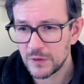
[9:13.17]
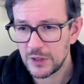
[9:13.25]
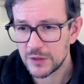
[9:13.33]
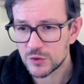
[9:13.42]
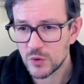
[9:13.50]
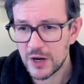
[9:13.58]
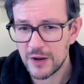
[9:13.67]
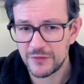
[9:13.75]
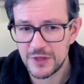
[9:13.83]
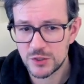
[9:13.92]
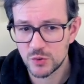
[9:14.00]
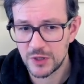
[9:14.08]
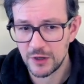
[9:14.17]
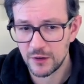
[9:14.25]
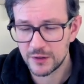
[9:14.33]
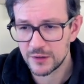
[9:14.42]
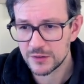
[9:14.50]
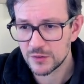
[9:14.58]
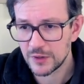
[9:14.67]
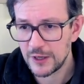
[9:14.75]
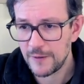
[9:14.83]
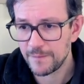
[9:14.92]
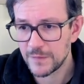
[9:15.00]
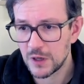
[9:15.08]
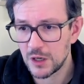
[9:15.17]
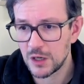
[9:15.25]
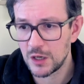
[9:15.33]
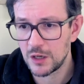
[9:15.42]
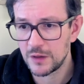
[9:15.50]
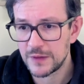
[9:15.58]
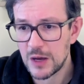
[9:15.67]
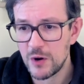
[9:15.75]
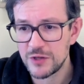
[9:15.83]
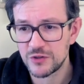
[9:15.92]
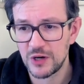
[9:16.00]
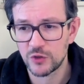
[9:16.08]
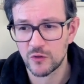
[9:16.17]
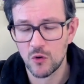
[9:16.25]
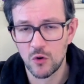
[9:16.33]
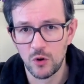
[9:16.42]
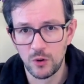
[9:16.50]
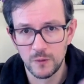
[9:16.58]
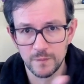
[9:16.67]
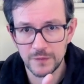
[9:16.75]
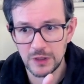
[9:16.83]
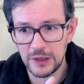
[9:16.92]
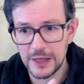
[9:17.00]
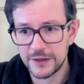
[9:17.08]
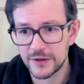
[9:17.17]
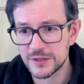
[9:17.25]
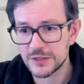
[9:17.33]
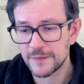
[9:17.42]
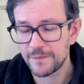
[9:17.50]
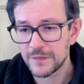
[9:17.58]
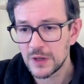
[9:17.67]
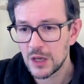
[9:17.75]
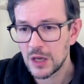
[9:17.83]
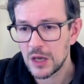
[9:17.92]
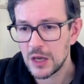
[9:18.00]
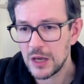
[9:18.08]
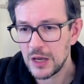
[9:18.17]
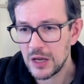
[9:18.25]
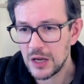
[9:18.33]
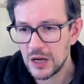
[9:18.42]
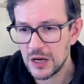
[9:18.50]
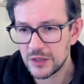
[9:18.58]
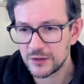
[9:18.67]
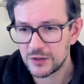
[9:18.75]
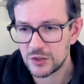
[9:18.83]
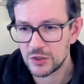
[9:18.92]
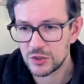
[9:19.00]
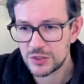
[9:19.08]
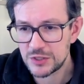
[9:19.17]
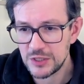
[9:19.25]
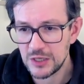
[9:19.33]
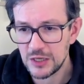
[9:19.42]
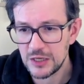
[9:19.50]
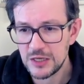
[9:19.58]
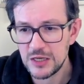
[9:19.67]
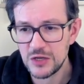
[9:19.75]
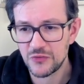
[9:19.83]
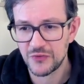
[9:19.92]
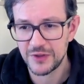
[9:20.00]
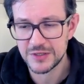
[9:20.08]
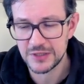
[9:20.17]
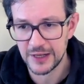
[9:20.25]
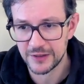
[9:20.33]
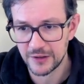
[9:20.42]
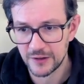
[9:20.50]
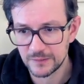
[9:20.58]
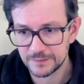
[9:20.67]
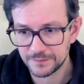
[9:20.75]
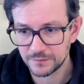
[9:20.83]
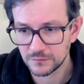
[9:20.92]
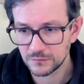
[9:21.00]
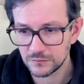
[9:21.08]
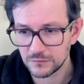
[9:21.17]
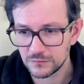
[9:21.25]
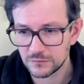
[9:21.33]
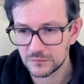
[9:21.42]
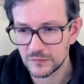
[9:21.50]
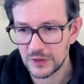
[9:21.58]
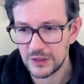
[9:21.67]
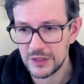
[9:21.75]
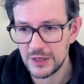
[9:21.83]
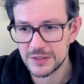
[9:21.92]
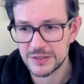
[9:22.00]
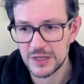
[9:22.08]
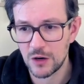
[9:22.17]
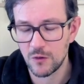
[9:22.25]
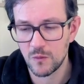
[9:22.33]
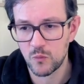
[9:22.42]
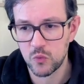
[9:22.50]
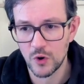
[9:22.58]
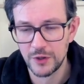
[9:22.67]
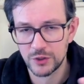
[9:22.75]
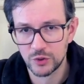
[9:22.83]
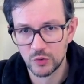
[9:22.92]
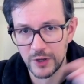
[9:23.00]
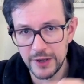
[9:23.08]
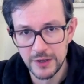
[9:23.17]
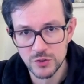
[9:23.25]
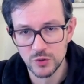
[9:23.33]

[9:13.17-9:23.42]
Yeah, so I have these 2 characters. Okay. Now I iterate over all letters and see if this letter is now pointed to A.